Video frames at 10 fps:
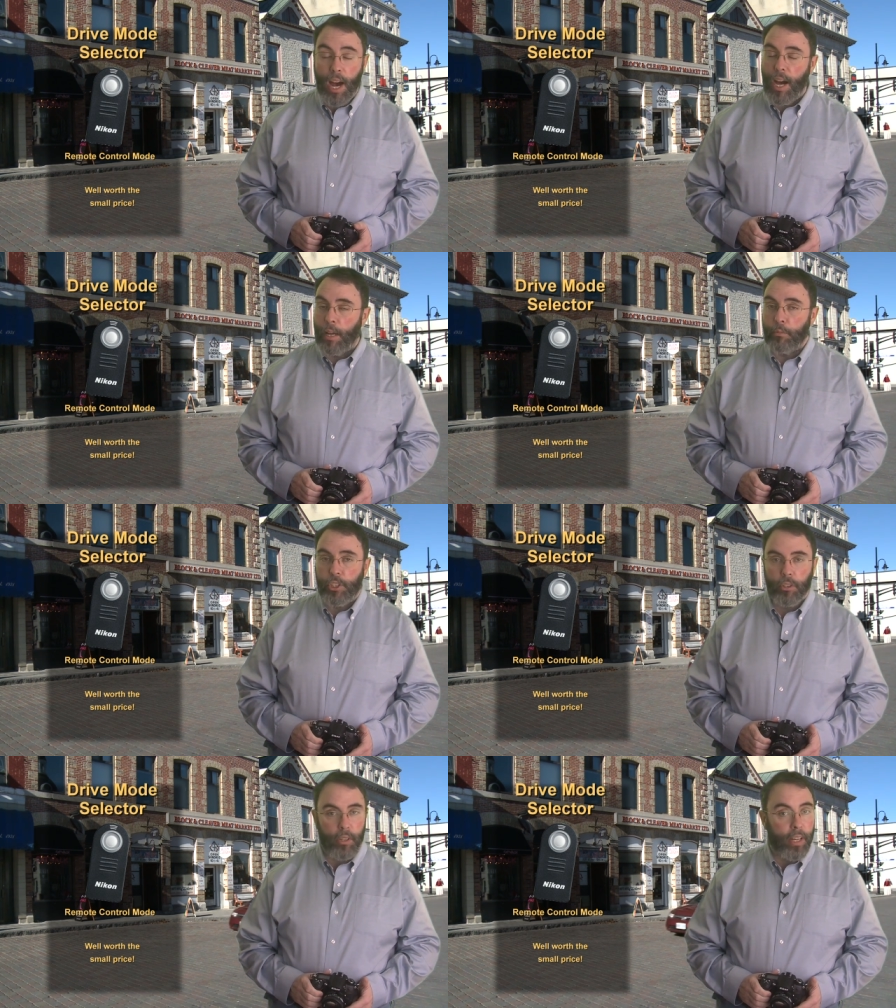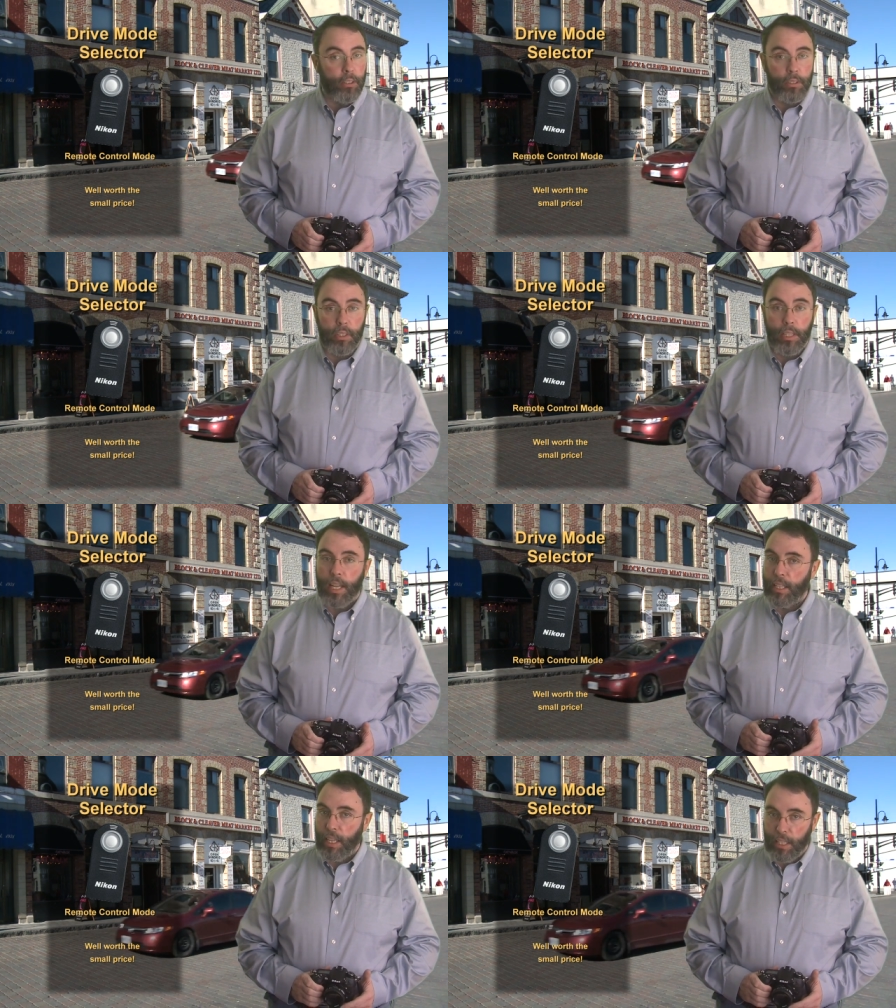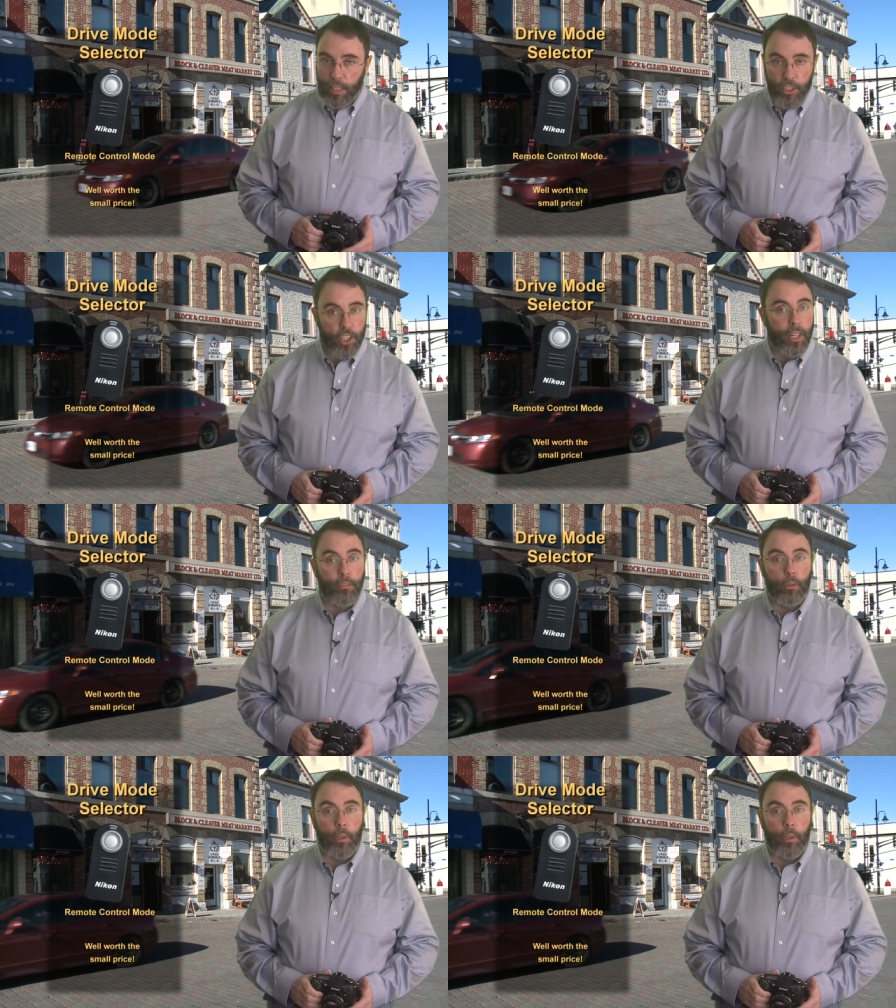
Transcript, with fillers: I'm sure I use it each and every